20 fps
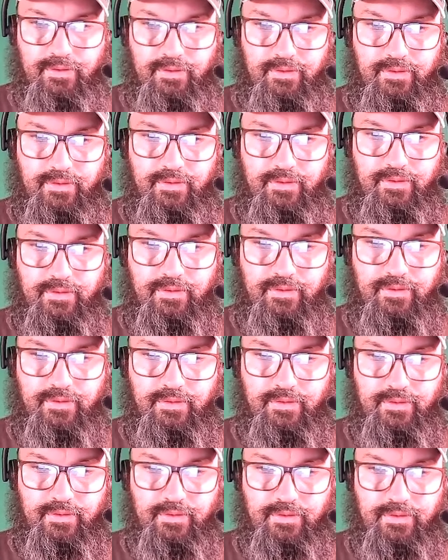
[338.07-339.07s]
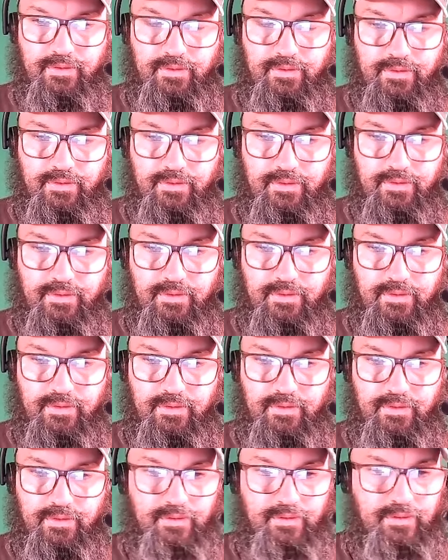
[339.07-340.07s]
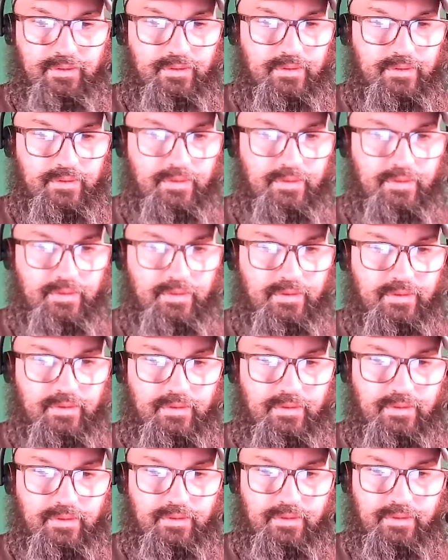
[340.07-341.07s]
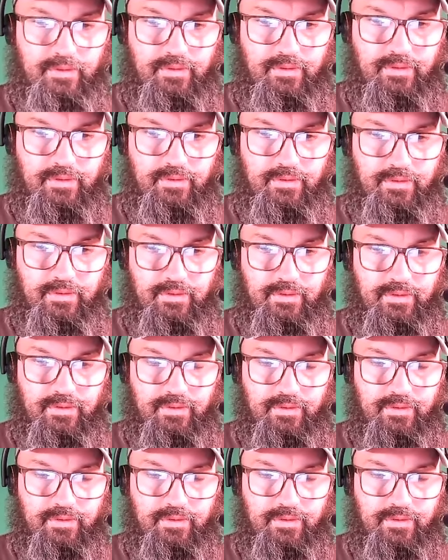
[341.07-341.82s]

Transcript: (silent)